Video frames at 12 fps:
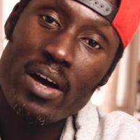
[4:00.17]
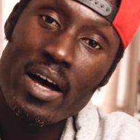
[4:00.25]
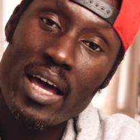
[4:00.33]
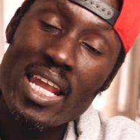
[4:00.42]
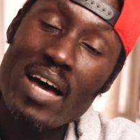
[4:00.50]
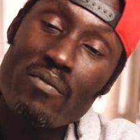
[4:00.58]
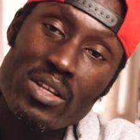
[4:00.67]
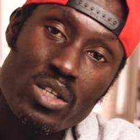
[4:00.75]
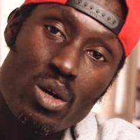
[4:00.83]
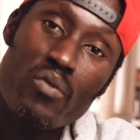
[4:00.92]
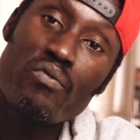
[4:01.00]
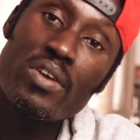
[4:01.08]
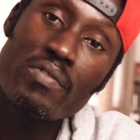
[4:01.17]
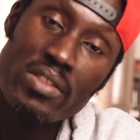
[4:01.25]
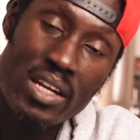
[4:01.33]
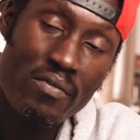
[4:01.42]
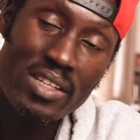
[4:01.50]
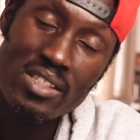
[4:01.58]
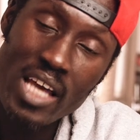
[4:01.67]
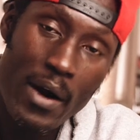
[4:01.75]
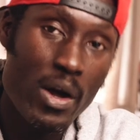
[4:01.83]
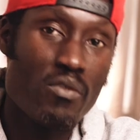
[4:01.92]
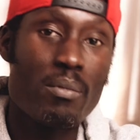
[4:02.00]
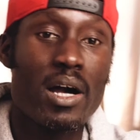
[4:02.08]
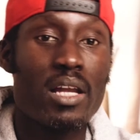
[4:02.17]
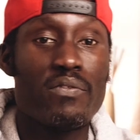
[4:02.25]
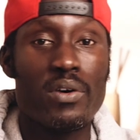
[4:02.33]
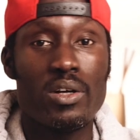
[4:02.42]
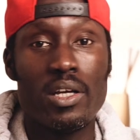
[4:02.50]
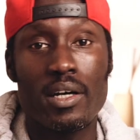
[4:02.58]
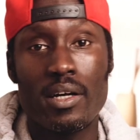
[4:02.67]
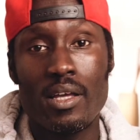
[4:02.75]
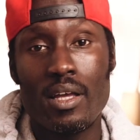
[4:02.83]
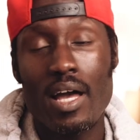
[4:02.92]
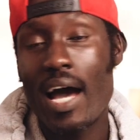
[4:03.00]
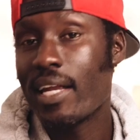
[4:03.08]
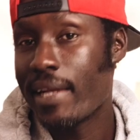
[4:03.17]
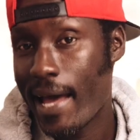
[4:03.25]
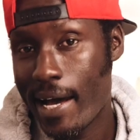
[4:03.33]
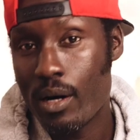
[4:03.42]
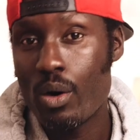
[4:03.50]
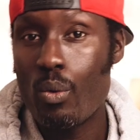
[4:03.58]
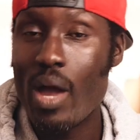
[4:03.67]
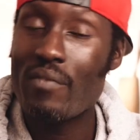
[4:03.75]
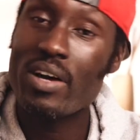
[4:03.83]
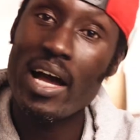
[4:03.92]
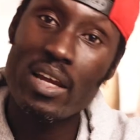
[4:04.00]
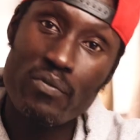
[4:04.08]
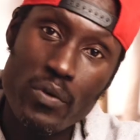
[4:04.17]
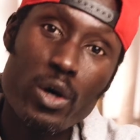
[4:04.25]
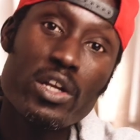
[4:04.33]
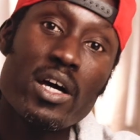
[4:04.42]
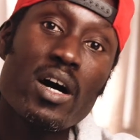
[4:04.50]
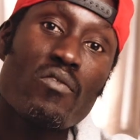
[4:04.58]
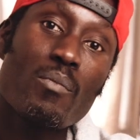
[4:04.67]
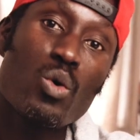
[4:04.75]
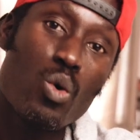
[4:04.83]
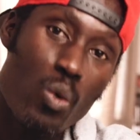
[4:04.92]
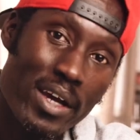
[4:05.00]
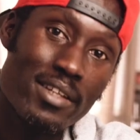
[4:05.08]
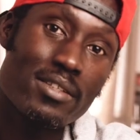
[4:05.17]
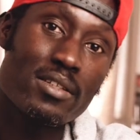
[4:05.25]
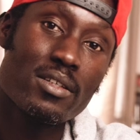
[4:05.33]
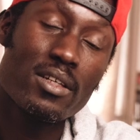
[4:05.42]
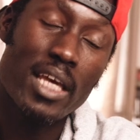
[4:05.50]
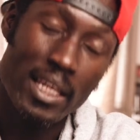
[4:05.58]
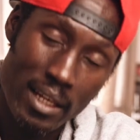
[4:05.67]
an Aventador 50th Anniversario from California. And now we have a California from Kuwait in